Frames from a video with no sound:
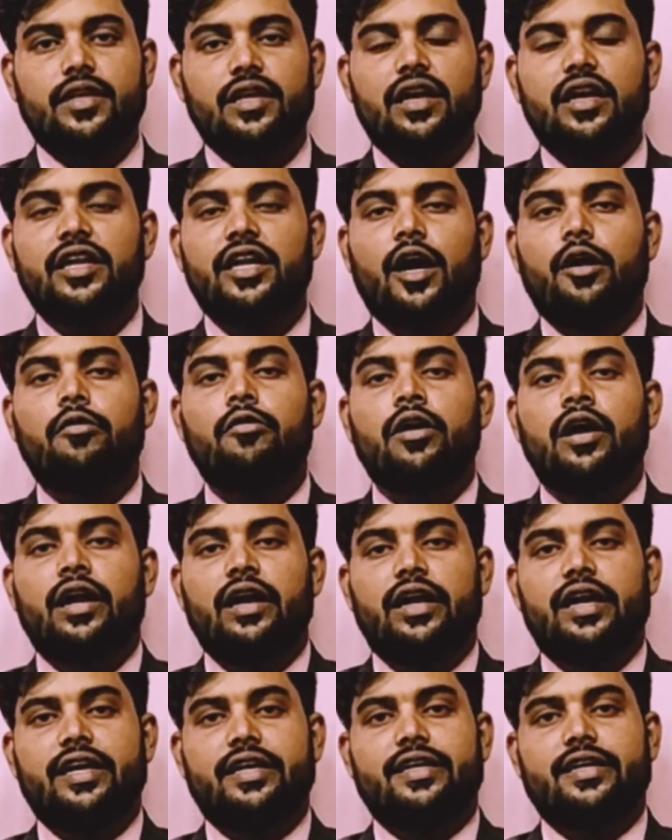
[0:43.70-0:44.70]
Now
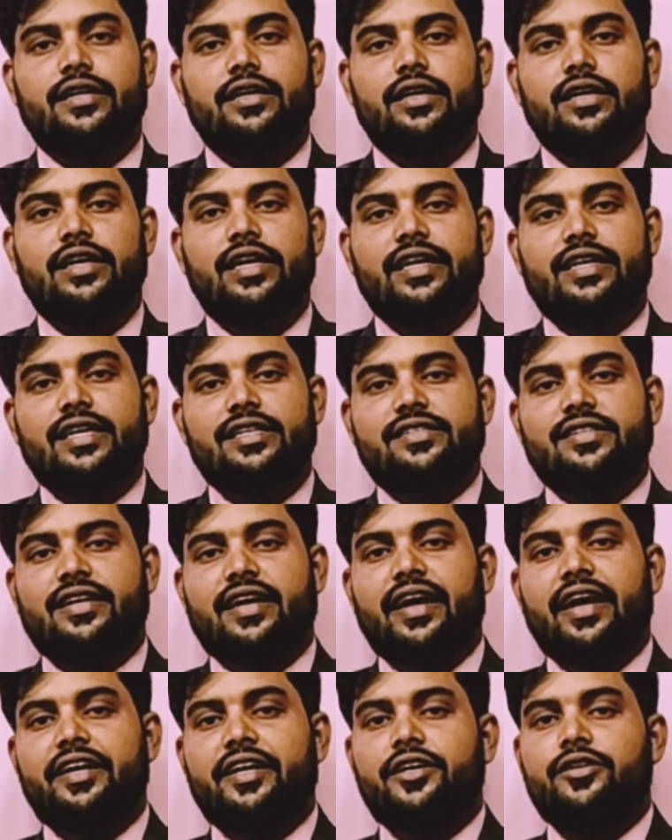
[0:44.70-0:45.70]
let us
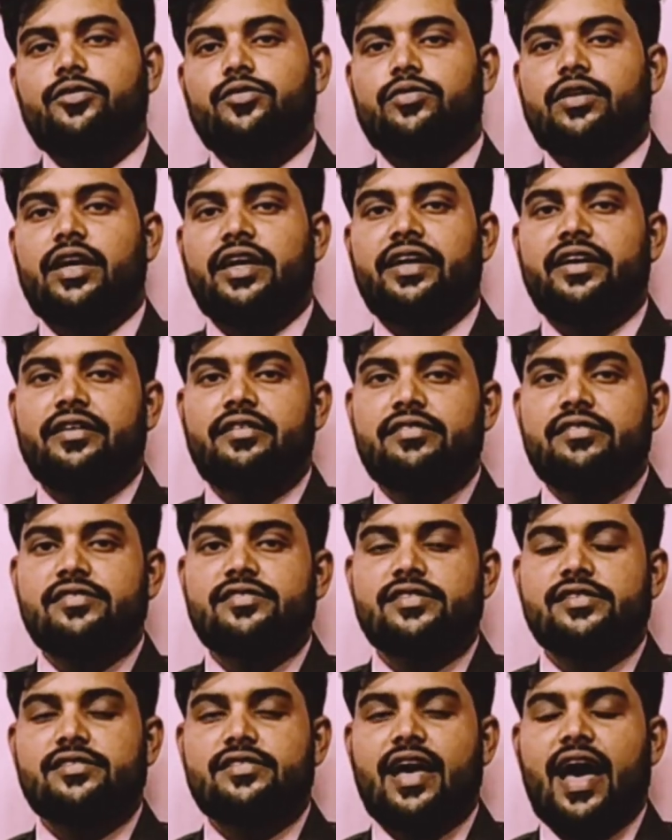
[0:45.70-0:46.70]
get into the
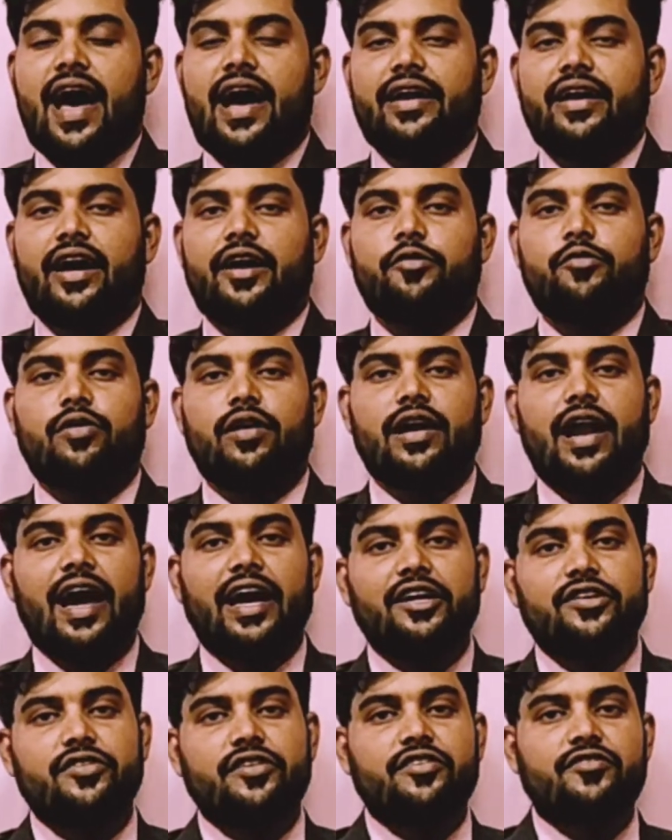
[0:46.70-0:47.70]
analysis, and I would
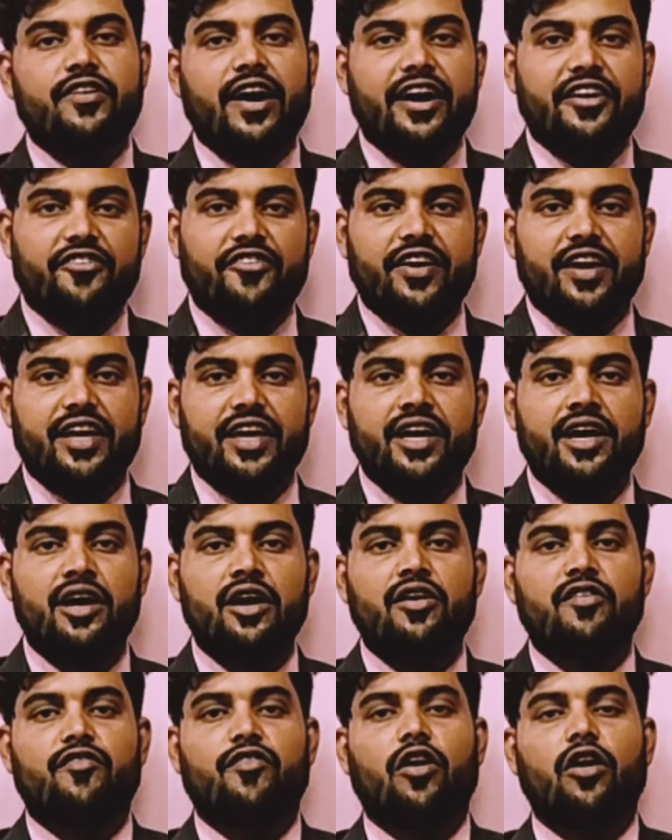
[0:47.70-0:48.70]
like to invite Vinny
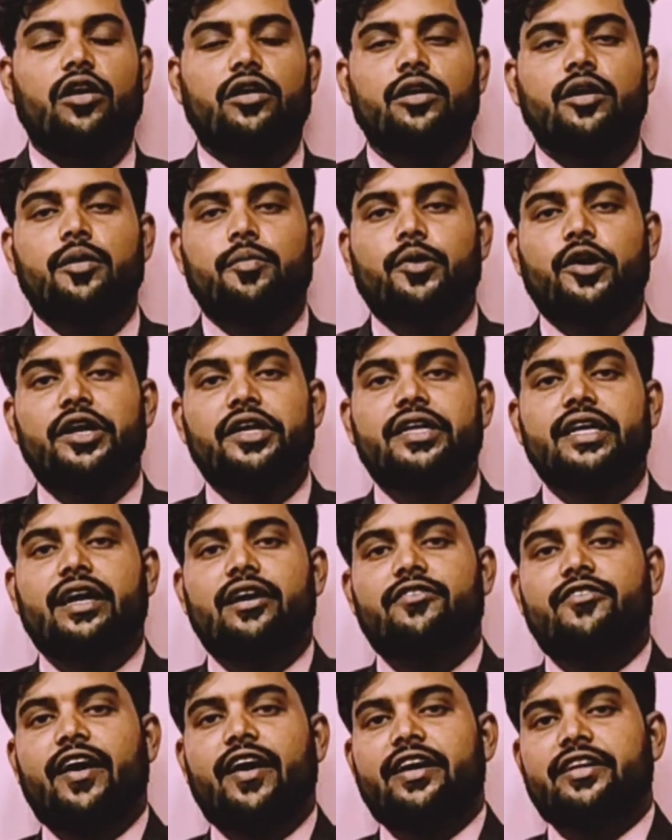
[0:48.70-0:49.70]
for political
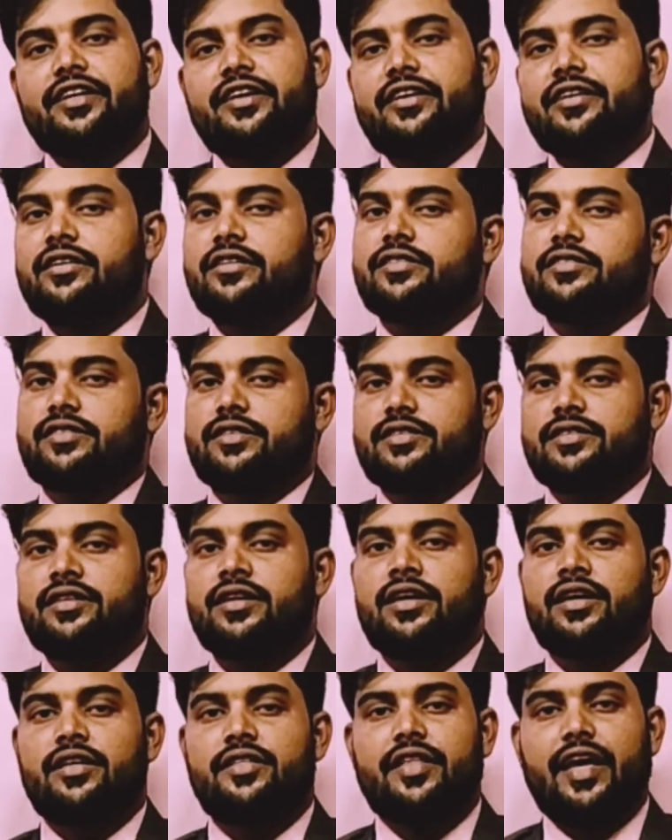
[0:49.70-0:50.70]
factor analysis.
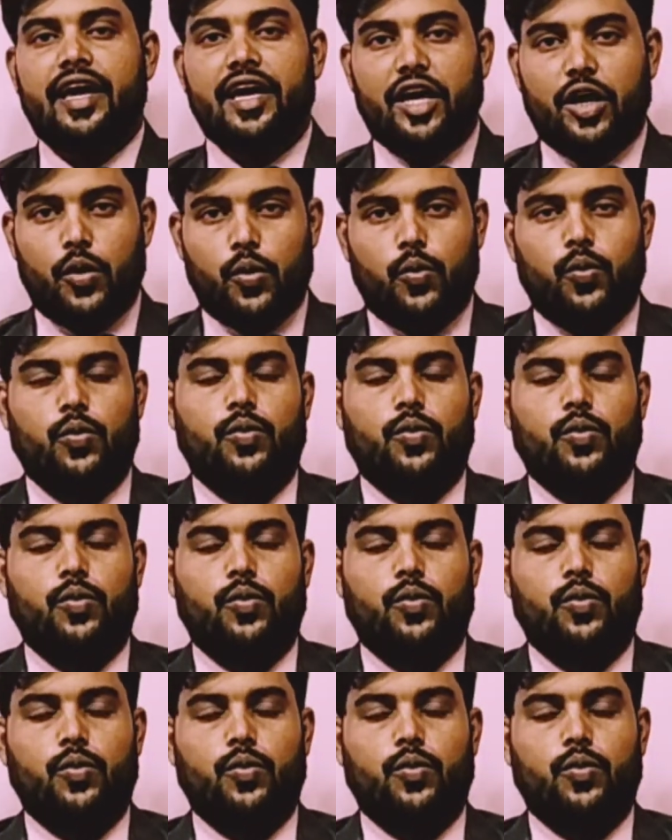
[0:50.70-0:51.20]
Thank you.